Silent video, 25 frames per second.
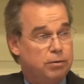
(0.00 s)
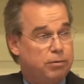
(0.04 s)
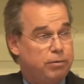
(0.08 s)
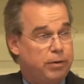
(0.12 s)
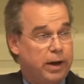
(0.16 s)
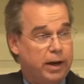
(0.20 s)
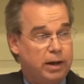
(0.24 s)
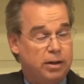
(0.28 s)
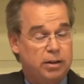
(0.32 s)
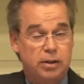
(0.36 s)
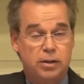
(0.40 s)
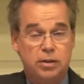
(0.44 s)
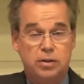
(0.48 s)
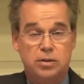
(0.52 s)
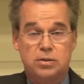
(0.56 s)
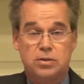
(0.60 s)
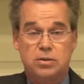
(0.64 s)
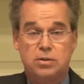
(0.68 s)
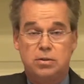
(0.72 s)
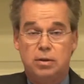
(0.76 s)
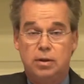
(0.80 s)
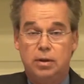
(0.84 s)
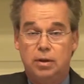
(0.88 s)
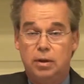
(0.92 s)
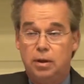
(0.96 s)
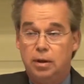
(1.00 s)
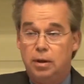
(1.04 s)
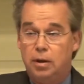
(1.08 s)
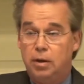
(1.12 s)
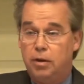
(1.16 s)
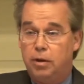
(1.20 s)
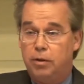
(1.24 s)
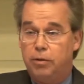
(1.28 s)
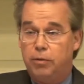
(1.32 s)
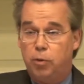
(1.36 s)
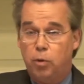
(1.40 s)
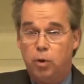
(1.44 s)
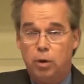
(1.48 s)
In fact, his
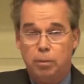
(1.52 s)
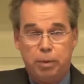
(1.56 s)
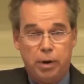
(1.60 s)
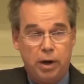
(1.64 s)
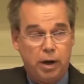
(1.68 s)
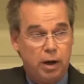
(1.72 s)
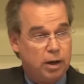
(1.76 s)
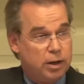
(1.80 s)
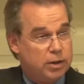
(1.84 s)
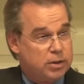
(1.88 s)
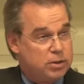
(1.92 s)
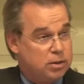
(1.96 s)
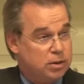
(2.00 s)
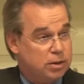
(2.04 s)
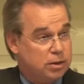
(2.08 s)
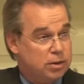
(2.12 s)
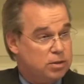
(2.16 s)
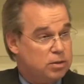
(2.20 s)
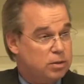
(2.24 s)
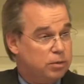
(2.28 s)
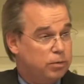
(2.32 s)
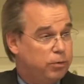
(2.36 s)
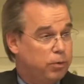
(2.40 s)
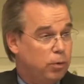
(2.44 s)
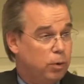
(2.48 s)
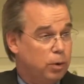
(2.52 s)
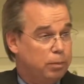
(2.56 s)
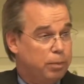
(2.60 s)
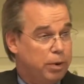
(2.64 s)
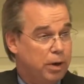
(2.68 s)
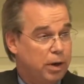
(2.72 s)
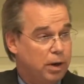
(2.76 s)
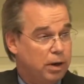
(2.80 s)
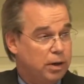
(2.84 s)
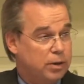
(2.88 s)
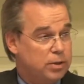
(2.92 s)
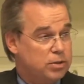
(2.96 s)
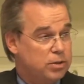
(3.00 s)
foreign policy is the foreign
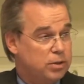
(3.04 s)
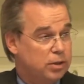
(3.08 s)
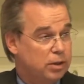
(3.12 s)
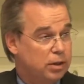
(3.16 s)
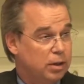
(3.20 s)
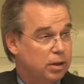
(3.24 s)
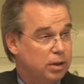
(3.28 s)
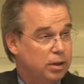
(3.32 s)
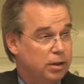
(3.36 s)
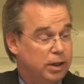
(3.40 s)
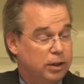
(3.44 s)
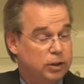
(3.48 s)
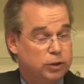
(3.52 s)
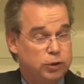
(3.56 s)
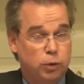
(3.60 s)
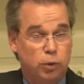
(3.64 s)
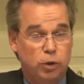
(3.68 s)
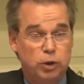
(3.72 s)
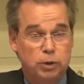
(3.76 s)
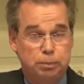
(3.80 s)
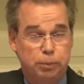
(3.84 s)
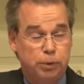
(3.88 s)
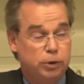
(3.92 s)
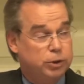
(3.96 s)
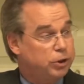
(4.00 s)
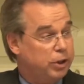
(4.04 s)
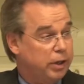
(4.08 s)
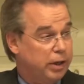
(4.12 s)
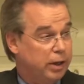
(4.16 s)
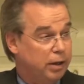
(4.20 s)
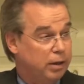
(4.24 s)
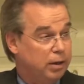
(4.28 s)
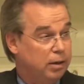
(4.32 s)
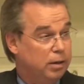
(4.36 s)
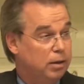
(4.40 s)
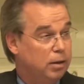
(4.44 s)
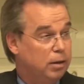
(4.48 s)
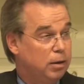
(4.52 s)
policy that George Bush
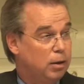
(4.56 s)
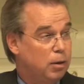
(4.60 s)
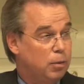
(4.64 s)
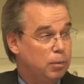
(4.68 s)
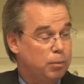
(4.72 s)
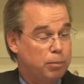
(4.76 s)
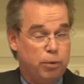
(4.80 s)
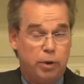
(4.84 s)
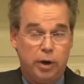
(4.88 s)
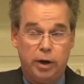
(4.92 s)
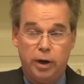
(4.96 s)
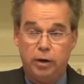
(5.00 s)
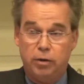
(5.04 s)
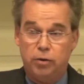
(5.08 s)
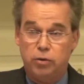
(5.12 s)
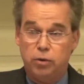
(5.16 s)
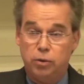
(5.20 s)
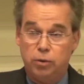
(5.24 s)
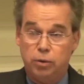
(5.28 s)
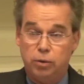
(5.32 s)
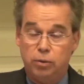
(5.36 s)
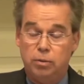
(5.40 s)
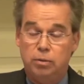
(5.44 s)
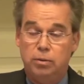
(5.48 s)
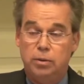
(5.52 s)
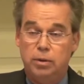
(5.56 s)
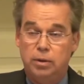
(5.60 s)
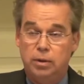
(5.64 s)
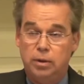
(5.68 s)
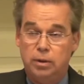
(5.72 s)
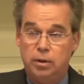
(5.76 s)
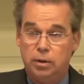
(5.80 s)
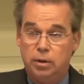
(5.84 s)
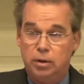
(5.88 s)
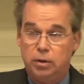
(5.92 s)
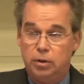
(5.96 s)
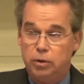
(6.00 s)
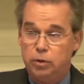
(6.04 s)
had prior to
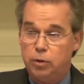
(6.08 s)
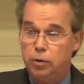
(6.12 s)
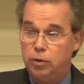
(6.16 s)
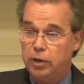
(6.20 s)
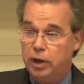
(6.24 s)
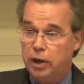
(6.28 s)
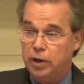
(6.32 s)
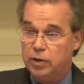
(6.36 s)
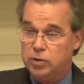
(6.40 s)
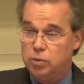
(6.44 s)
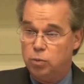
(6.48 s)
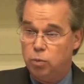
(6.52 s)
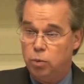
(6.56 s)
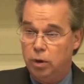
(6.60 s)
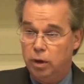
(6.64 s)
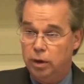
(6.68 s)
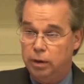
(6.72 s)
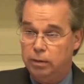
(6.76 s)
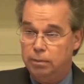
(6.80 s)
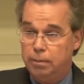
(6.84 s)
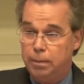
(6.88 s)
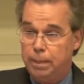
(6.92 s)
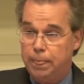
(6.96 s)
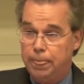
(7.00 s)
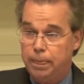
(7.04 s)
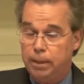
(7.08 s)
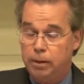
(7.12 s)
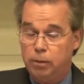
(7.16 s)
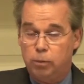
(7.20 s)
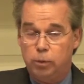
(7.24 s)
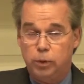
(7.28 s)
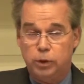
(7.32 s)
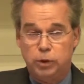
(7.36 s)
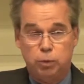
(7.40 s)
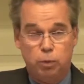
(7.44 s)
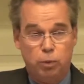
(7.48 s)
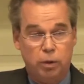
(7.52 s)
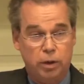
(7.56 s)
2001,
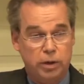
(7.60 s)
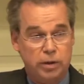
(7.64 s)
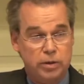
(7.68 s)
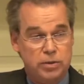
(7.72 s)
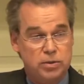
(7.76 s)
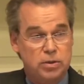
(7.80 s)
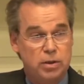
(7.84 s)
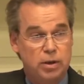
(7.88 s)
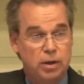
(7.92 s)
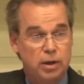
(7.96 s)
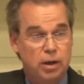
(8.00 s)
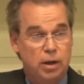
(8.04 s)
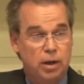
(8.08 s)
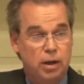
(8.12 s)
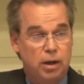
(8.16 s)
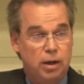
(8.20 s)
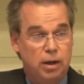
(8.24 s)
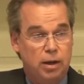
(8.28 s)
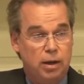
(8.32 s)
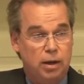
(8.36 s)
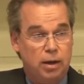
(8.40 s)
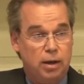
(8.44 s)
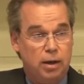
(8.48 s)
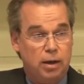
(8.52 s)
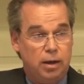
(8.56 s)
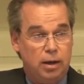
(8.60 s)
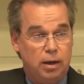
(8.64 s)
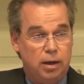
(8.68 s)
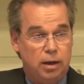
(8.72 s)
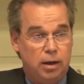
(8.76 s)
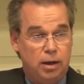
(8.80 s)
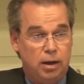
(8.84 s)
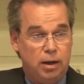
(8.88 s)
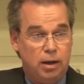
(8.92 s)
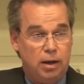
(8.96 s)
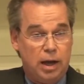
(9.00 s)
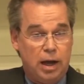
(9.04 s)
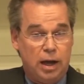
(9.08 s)
which was
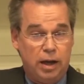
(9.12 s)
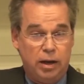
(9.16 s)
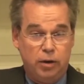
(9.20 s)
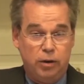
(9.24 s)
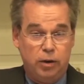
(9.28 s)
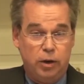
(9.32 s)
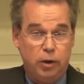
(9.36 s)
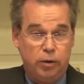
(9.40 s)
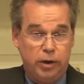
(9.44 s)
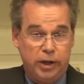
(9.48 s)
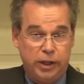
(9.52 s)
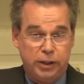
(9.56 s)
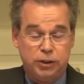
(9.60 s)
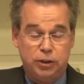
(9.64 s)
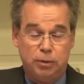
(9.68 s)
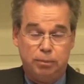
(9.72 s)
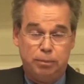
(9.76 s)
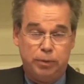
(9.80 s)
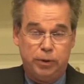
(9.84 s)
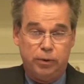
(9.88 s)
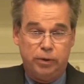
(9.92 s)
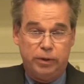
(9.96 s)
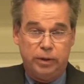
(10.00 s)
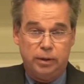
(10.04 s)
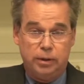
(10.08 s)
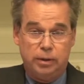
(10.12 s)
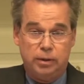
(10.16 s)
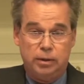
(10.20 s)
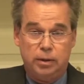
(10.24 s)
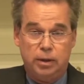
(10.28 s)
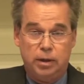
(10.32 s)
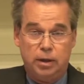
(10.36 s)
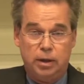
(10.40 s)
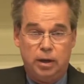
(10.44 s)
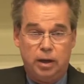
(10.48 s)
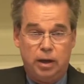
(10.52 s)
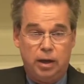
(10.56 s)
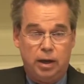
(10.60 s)
no nation building
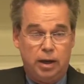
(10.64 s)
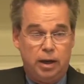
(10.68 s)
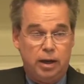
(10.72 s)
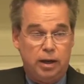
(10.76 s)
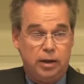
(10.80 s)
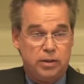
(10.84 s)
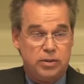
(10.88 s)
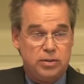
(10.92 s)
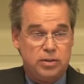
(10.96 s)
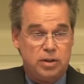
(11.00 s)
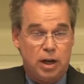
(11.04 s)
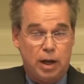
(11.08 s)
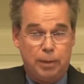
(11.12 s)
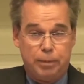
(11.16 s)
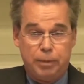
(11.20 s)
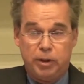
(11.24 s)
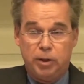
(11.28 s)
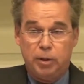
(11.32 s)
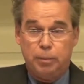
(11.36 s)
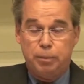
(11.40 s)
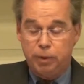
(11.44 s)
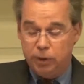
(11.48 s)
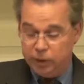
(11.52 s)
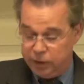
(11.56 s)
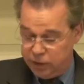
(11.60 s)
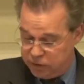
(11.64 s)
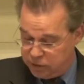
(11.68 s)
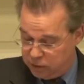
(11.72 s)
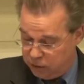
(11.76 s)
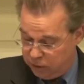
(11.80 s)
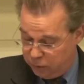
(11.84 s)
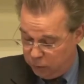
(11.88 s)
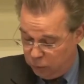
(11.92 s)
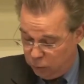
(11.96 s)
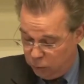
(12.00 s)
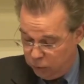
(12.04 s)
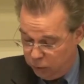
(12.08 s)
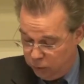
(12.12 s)
and stopping the policing
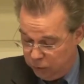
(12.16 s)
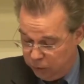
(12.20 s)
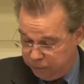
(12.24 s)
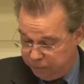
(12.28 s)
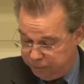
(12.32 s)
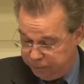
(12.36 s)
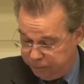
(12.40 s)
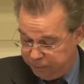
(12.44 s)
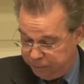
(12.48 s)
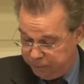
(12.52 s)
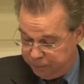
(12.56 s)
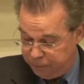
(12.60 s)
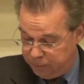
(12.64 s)
of the world.